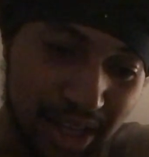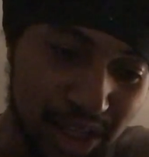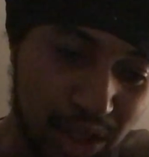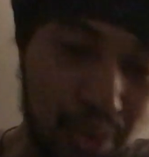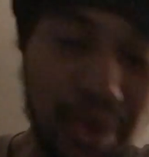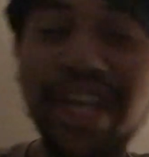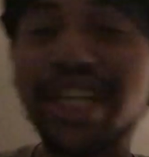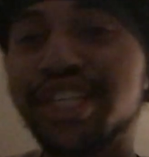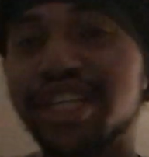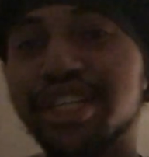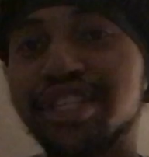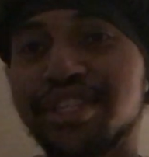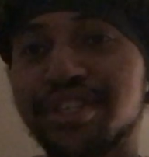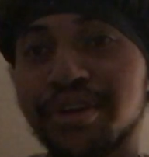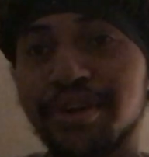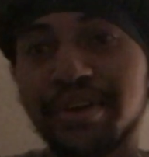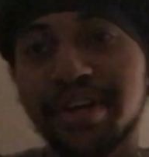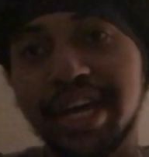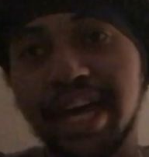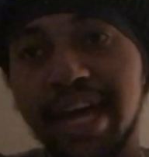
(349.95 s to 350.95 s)
Luigi
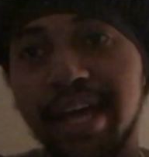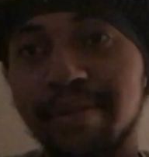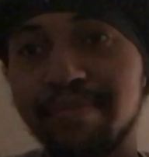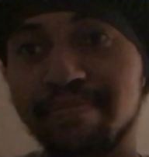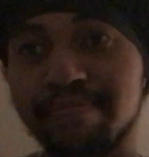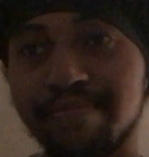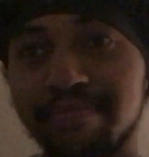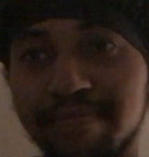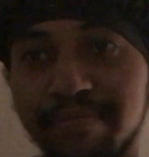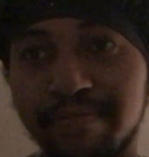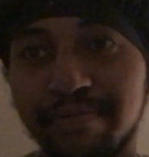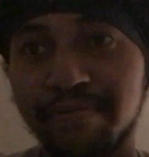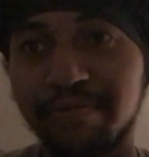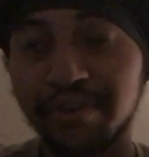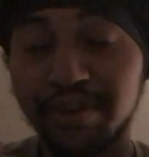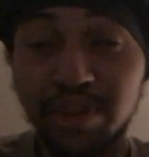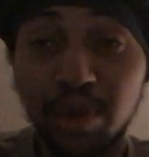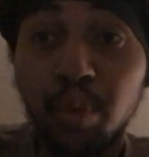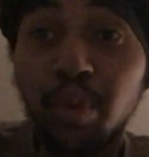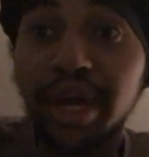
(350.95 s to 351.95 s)
Circuit
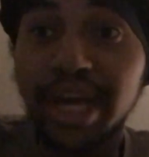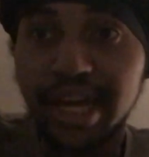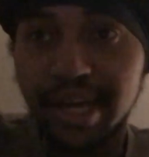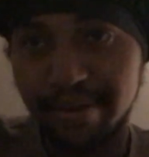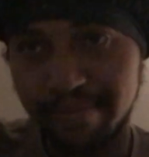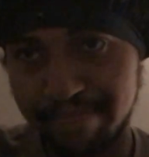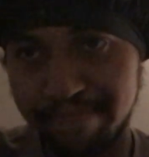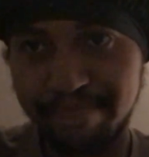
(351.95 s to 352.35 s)
for the Wii.